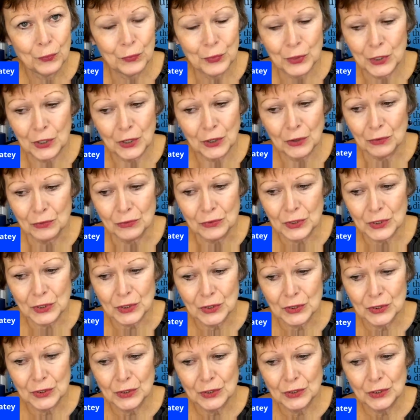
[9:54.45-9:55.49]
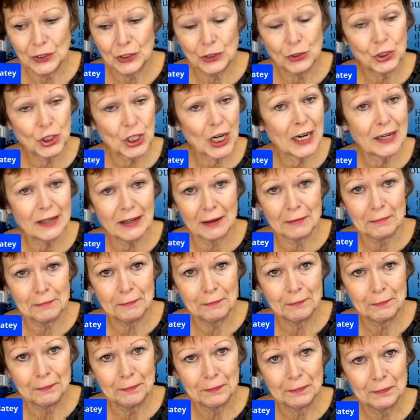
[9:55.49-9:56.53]
You don't. You shun
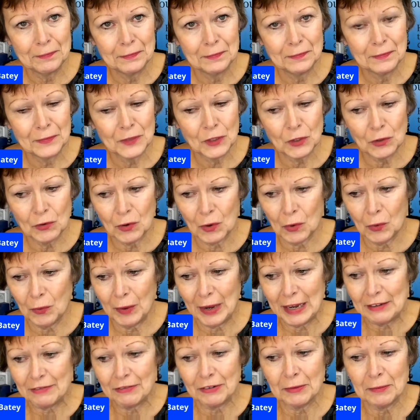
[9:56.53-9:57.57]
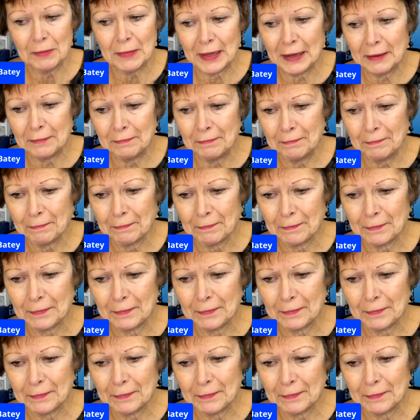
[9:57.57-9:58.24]
them. You go away from them.